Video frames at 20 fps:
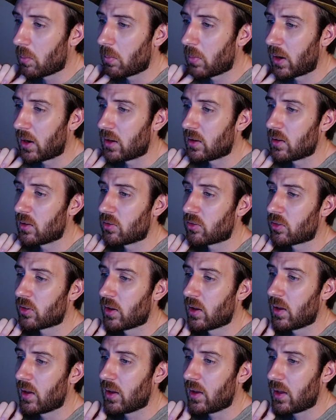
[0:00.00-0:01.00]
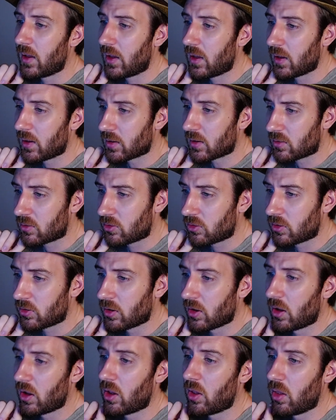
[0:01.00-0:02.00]
Minus x
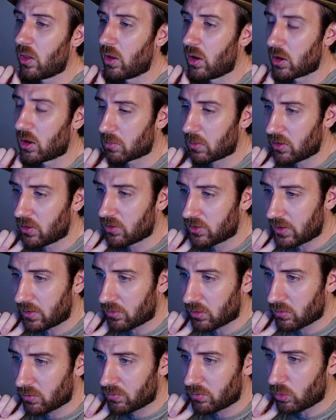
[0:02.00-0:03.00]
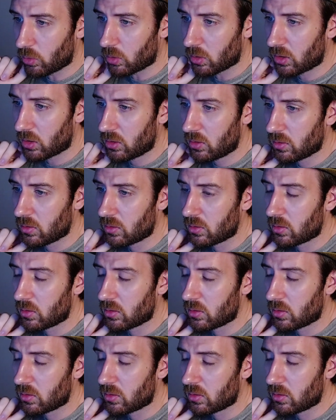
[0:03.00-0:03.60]
log base 7 of 4.